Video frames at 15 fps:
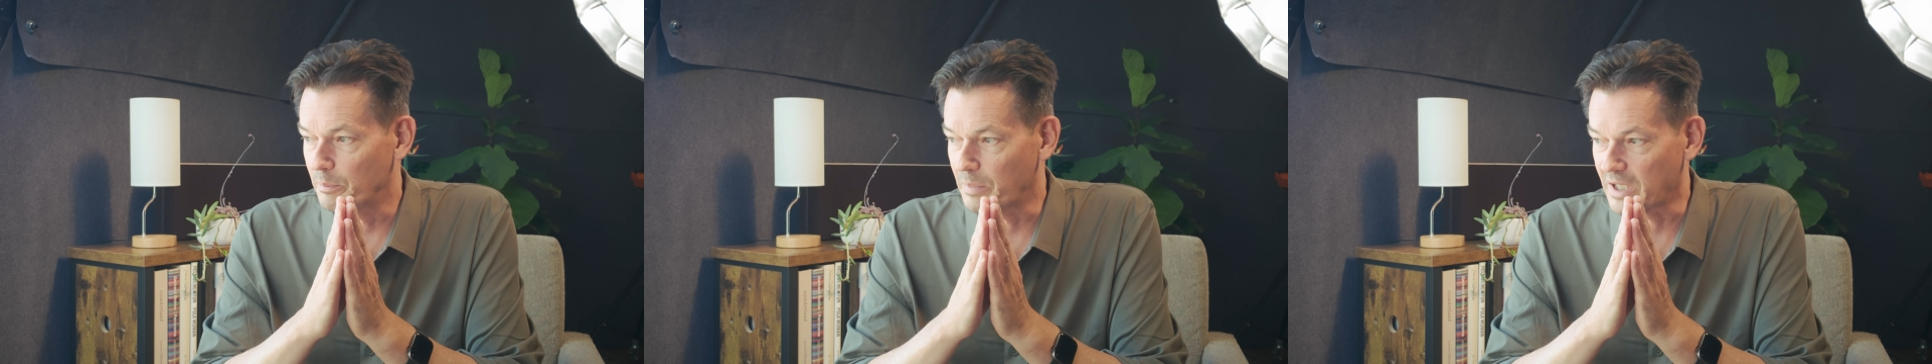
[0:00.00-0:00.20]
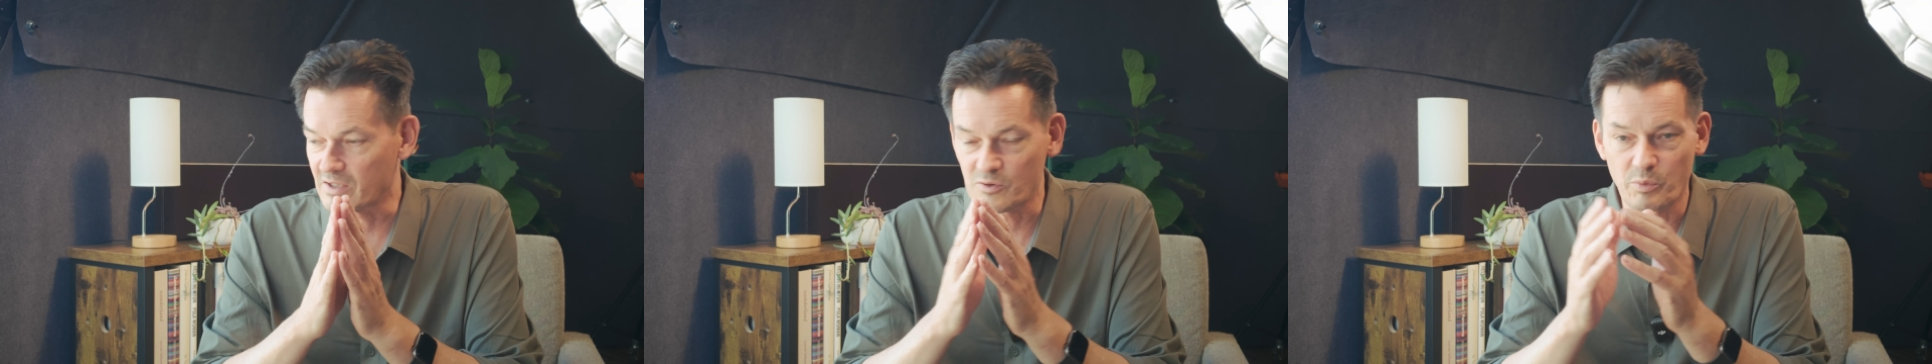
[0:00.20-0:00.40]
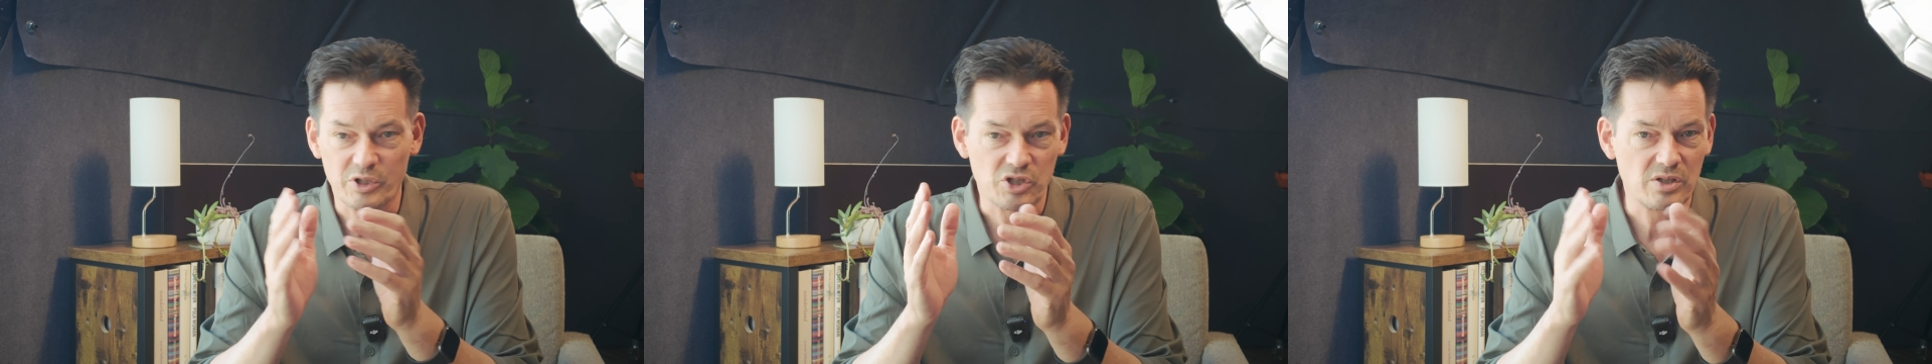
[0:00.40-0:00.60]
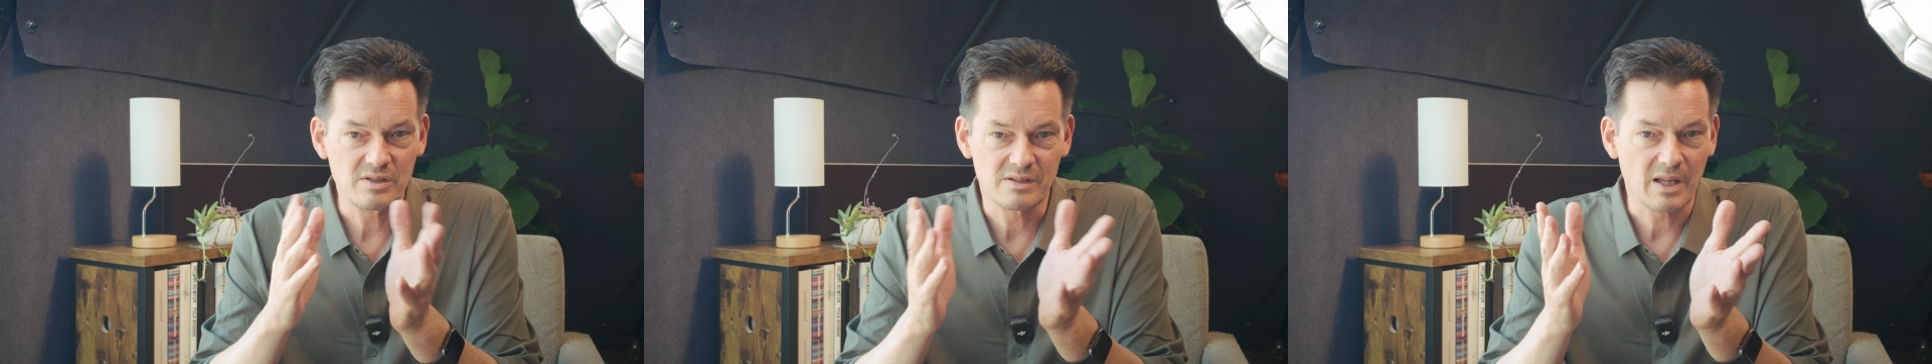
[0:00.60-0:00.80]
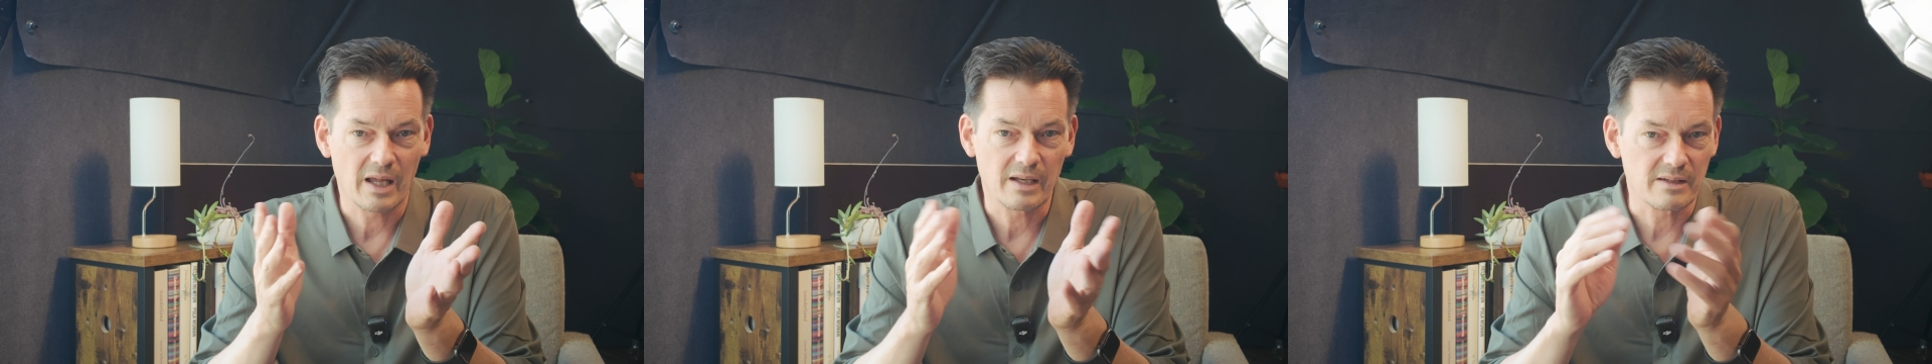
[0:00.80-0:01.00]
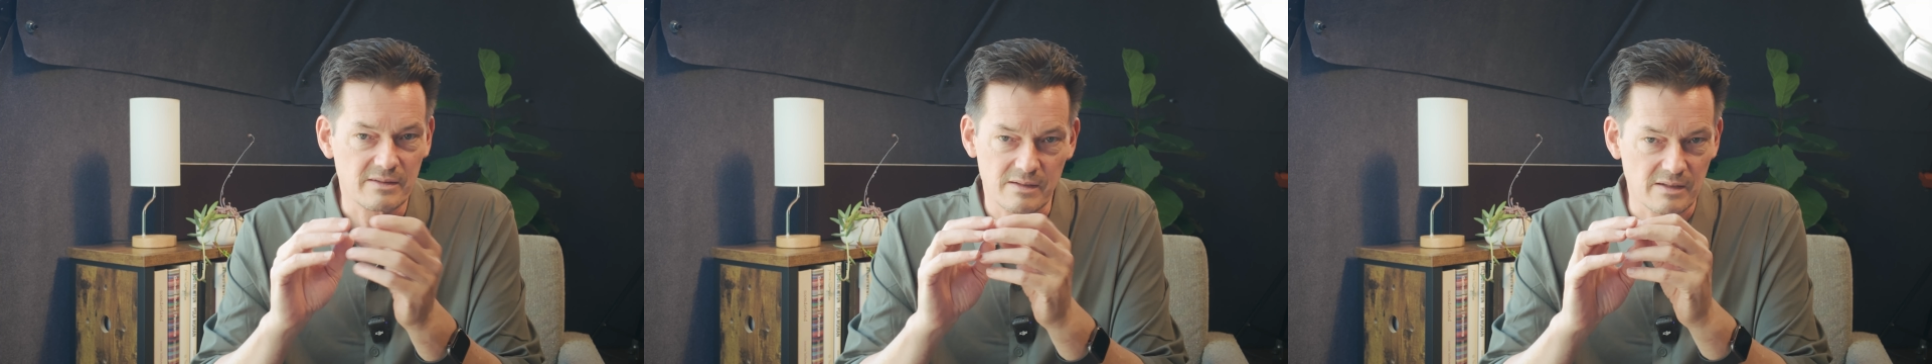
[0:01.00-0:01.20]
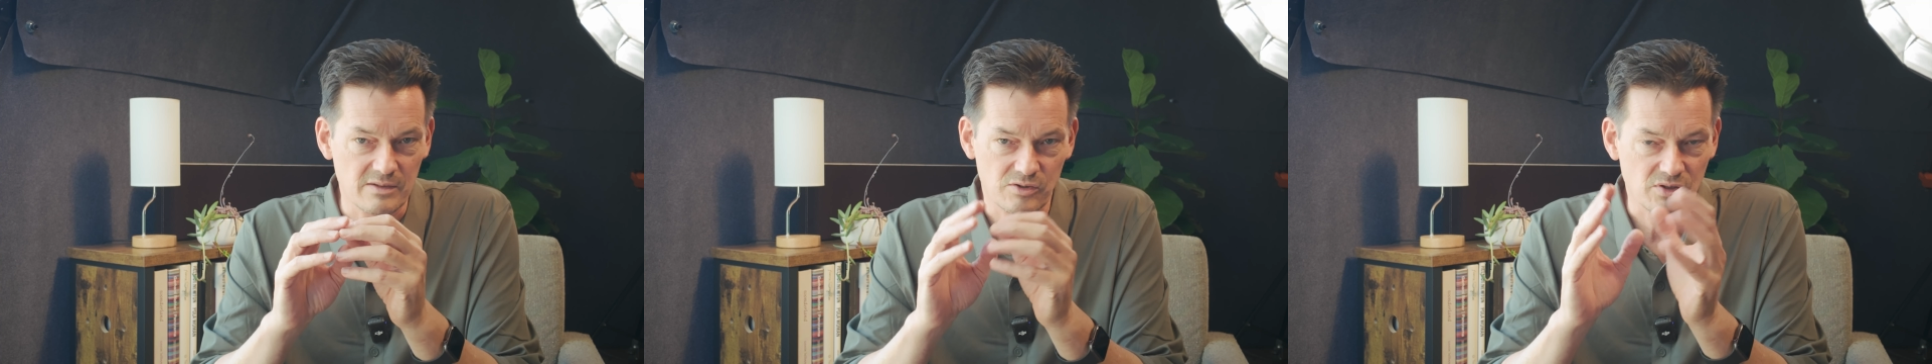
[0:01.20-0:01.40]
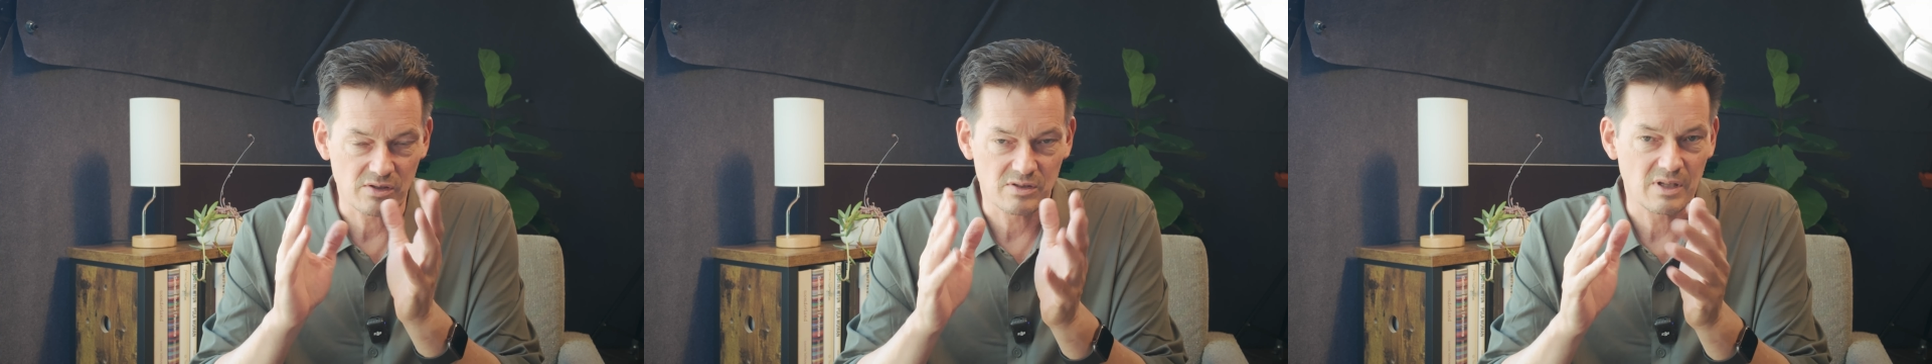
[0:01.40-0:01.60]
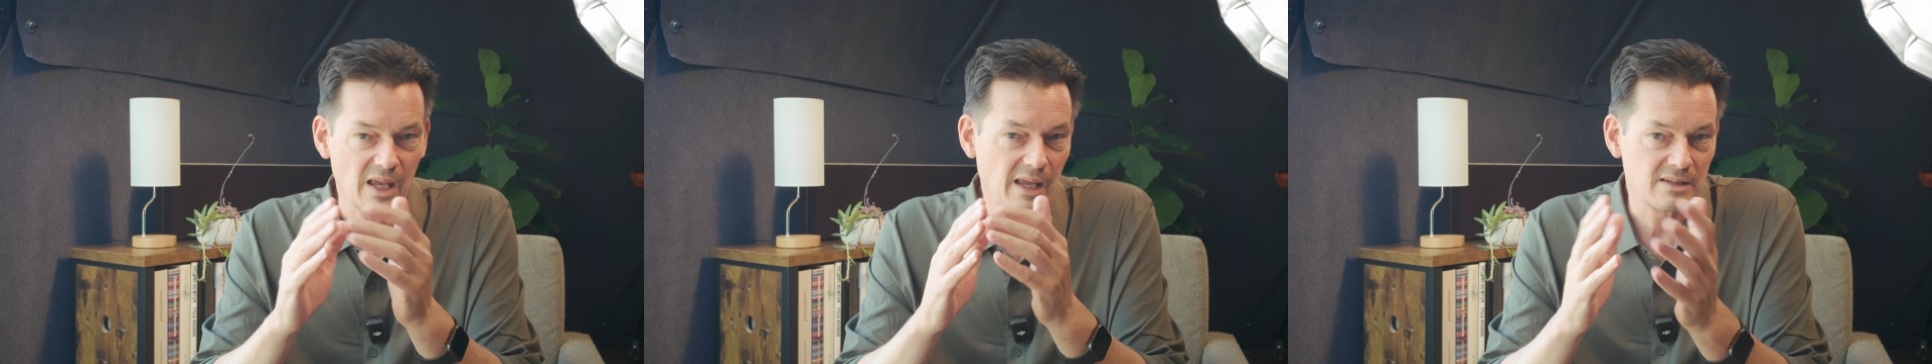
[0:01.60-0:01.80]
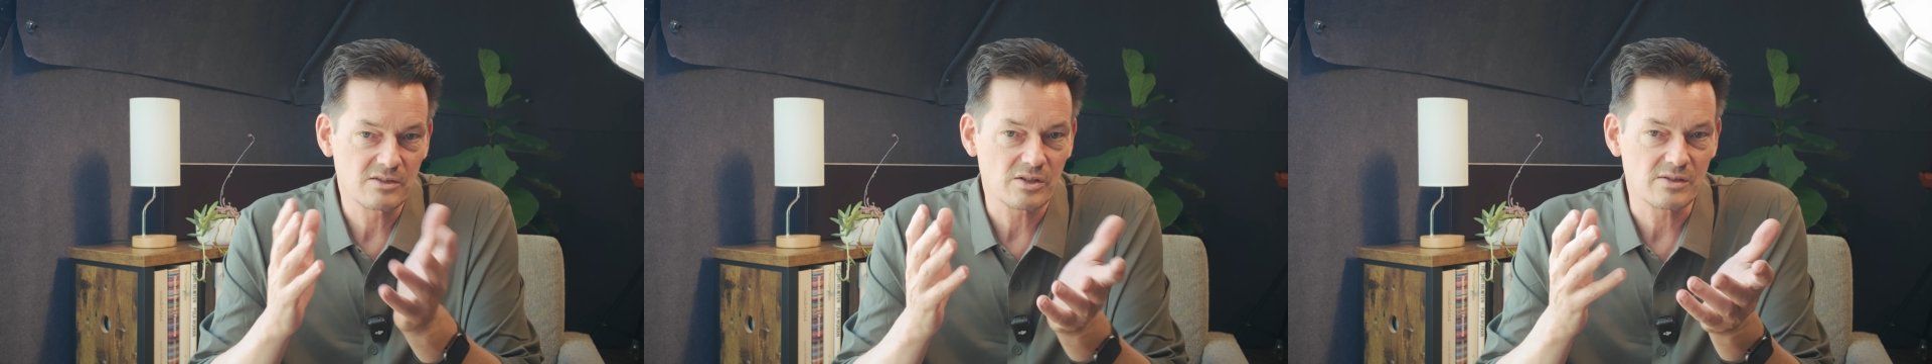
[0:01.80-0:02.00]
because what she's done is it's
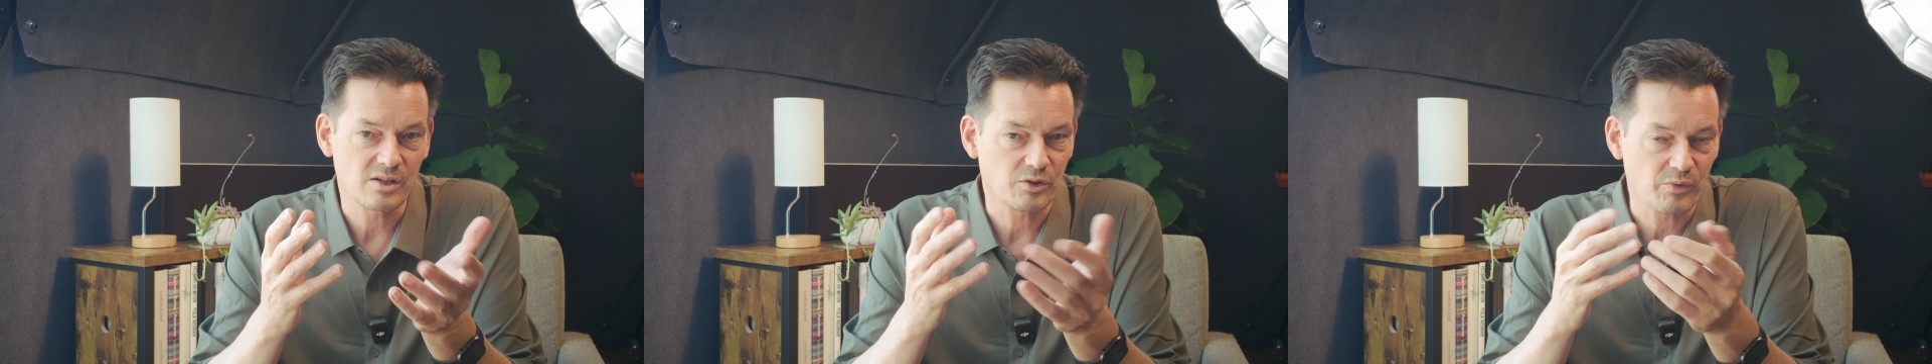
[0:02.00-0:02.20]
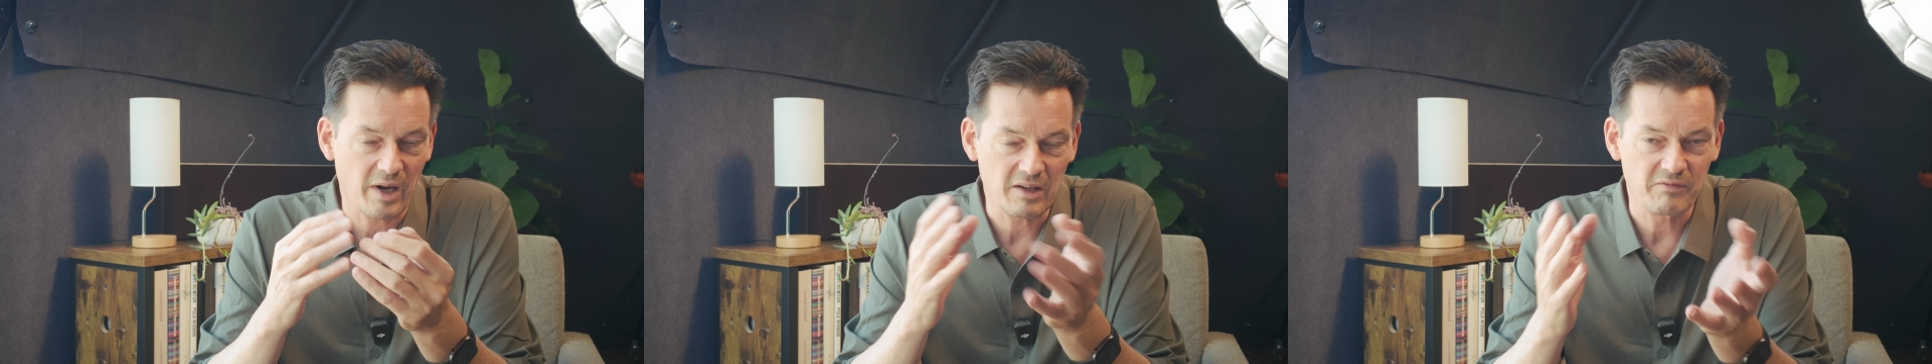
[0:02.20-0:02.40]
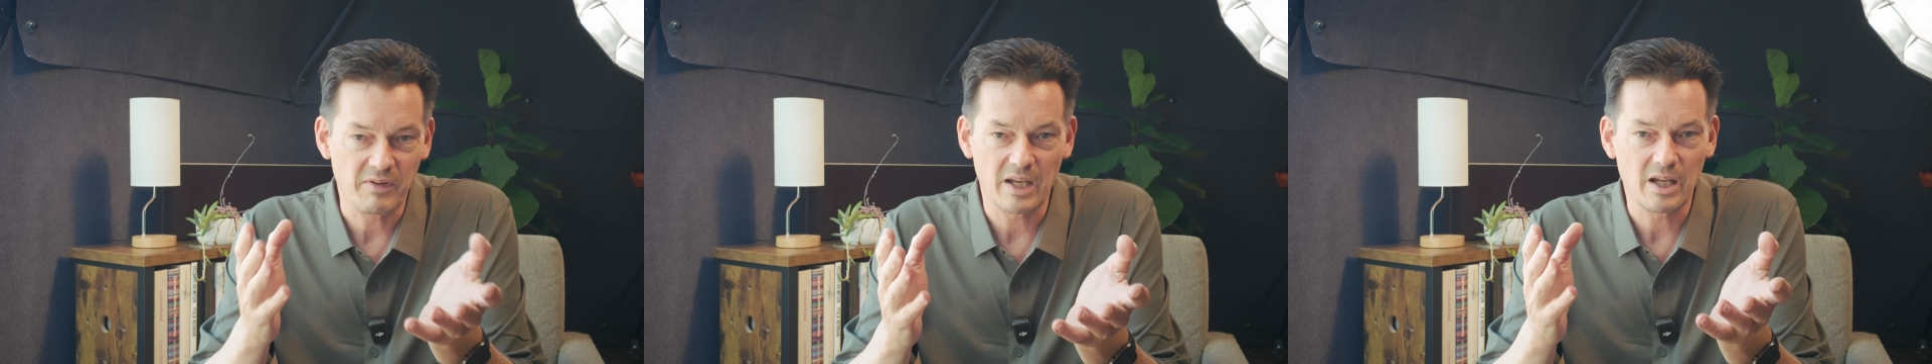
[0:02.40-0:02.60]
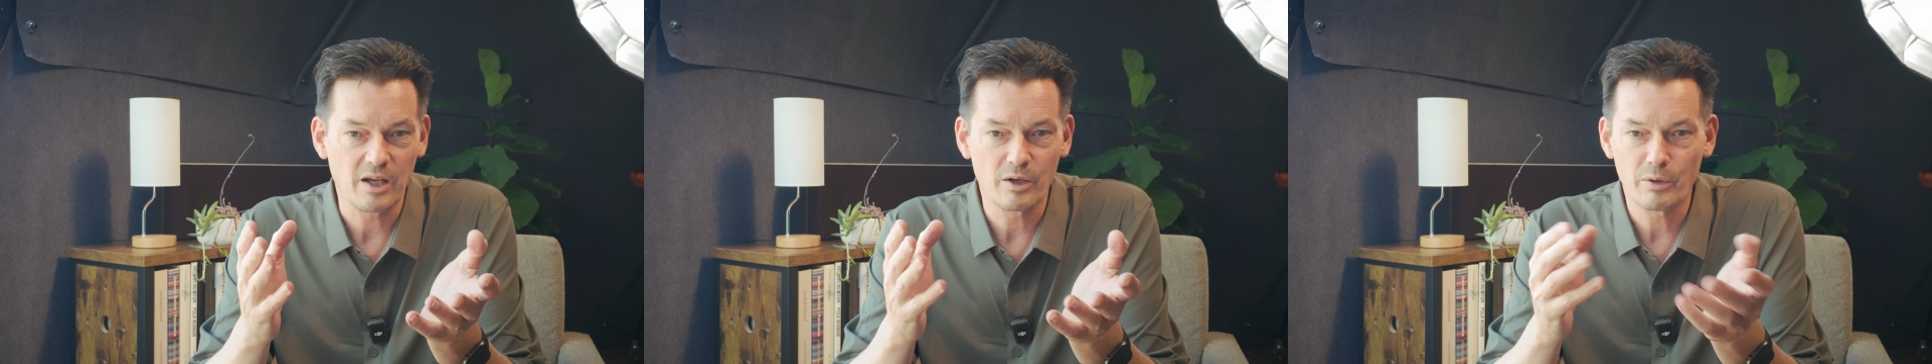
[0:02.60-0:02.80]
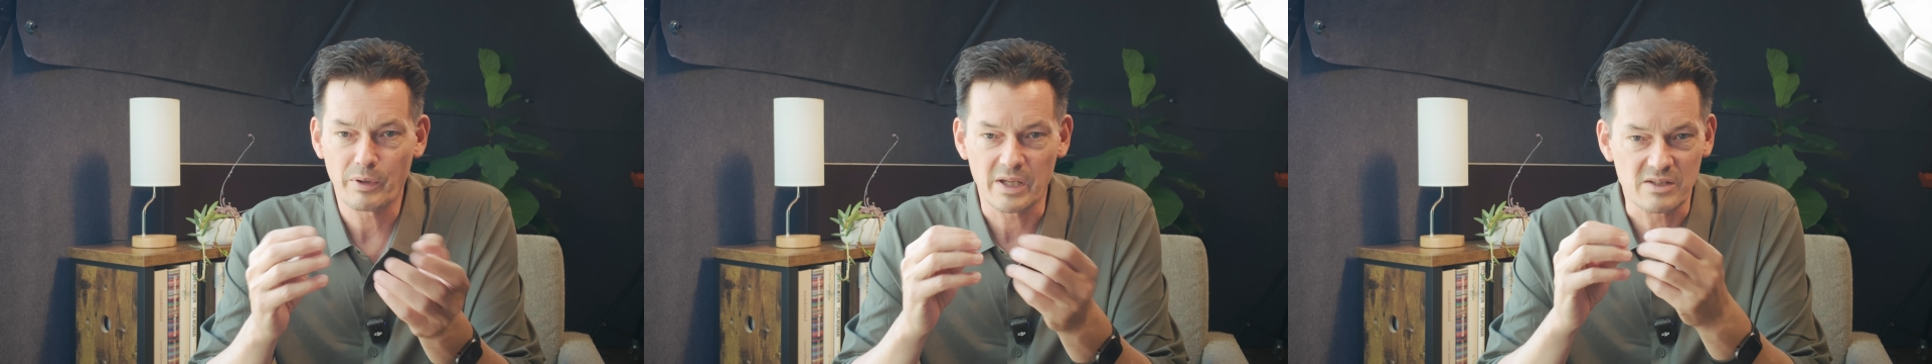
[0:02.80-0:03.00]
just a great video.